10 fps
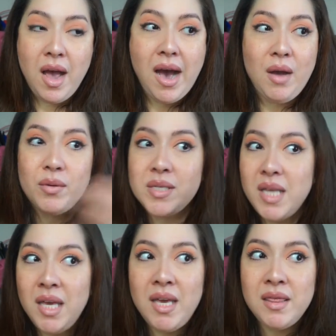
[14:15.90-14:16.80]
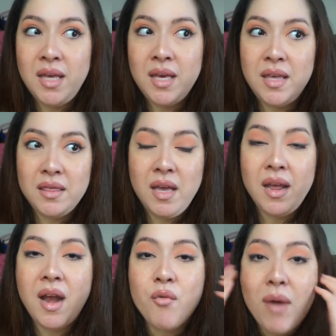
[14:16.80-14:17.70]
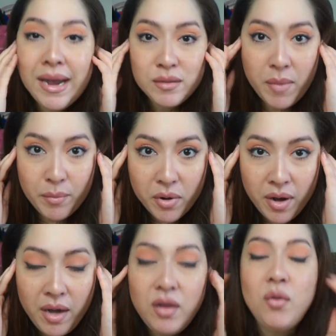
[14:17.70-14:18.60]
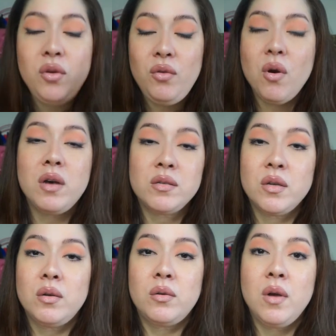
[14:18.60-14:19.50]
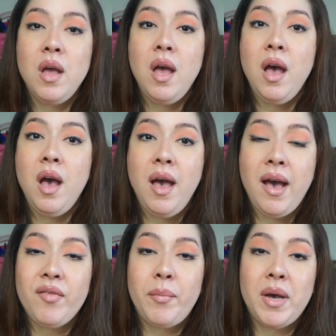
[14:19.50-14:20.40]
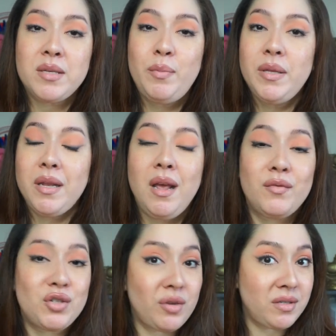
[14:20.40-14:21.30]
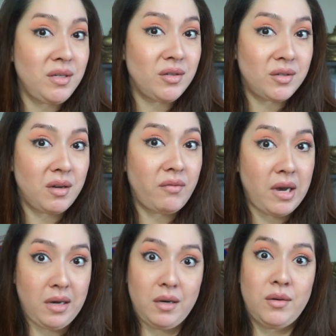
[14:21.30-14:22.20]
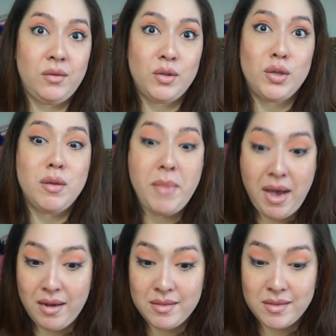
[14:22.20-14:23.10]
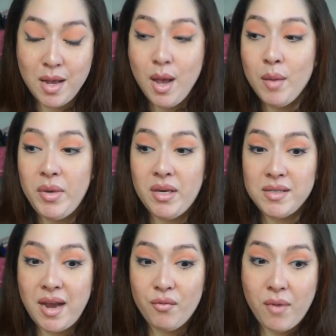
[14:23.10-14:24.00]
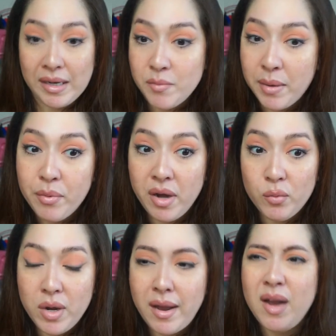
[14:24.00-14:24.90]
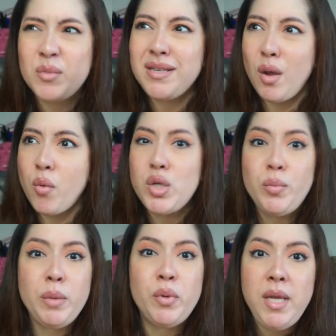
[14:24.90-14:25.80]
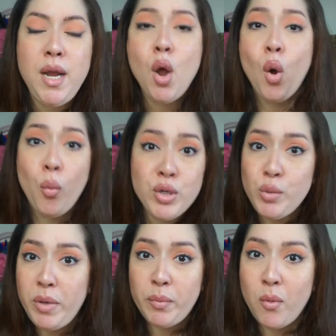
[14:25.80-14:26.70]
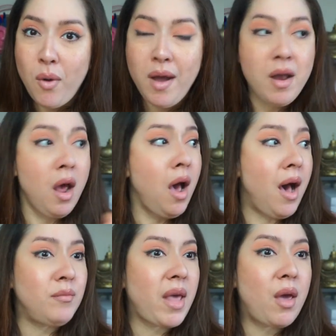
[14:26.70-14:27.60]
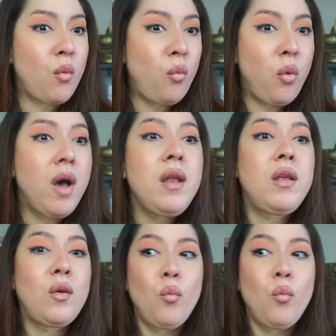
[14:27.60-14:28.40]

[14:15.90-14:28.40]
I was thinking, I racked my brain. You also have the possibility of stressing yourself out to the max, because I racked my brain one night and was like, what do people need? What do people want? I'm like, what